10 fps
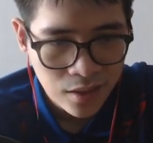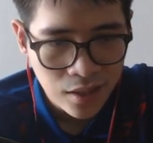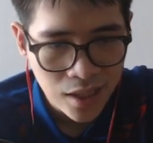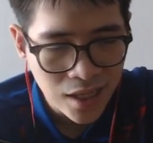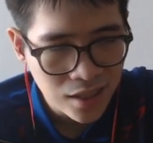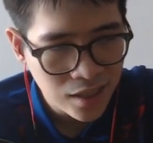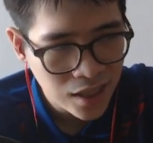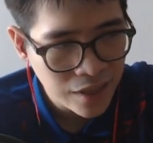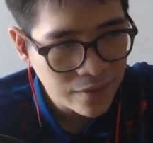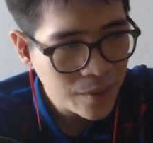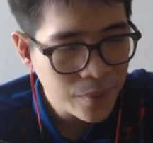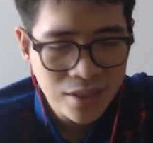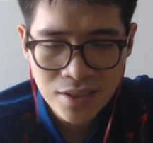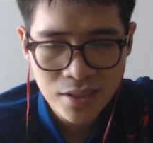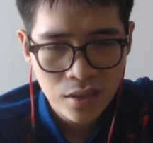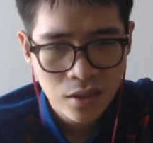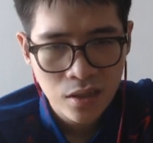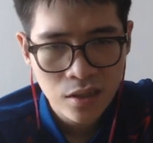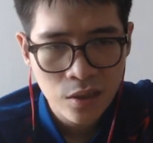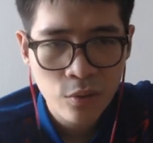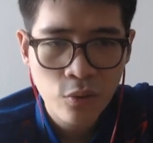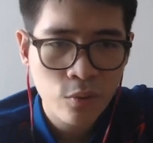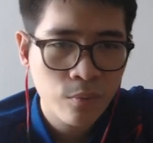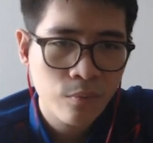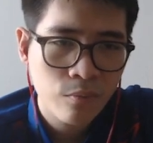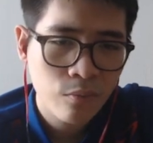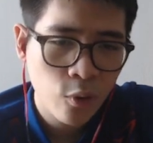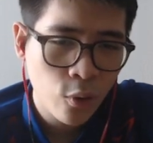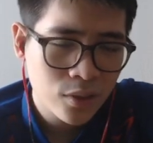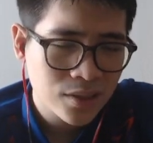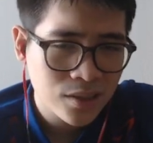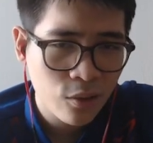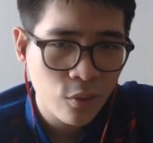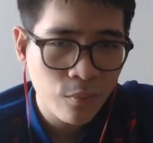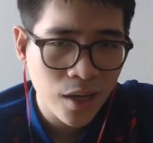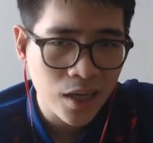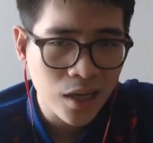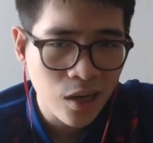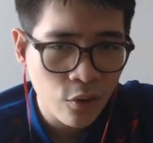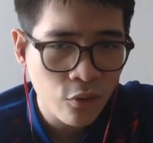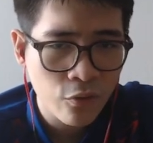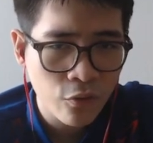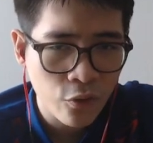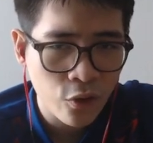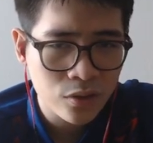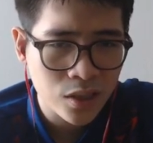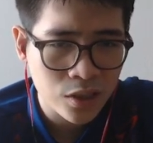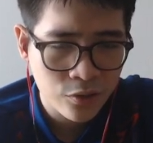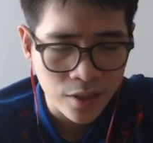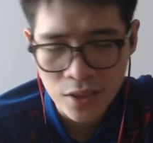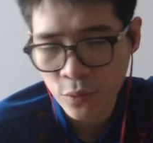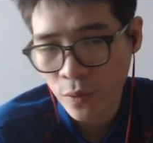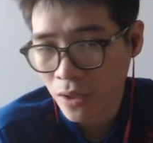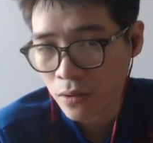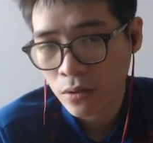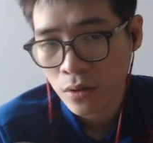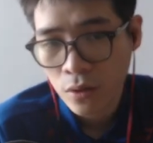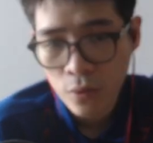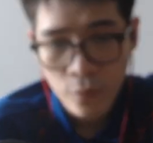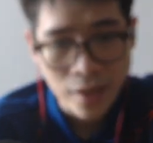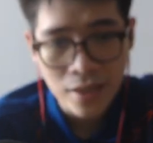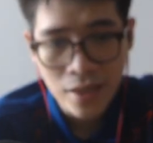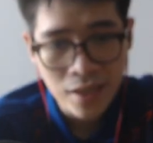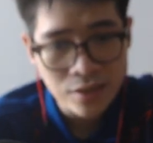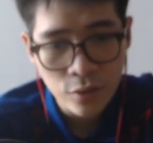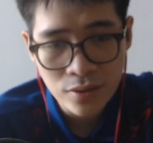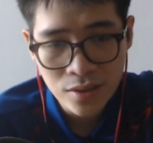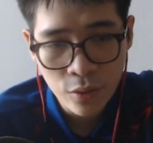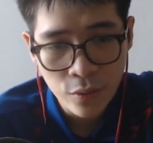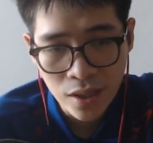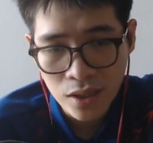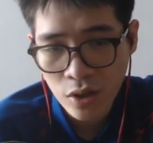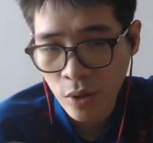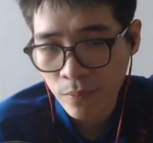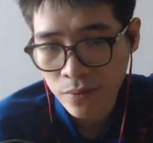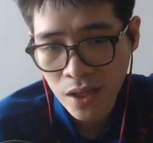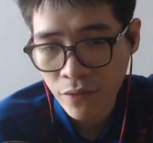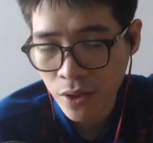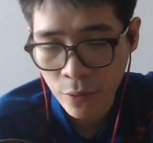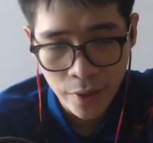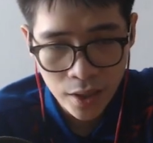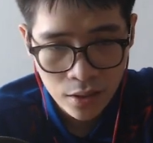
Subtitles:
And if that happens, you also may go for the threat as well, when it is also winning complete for you, right?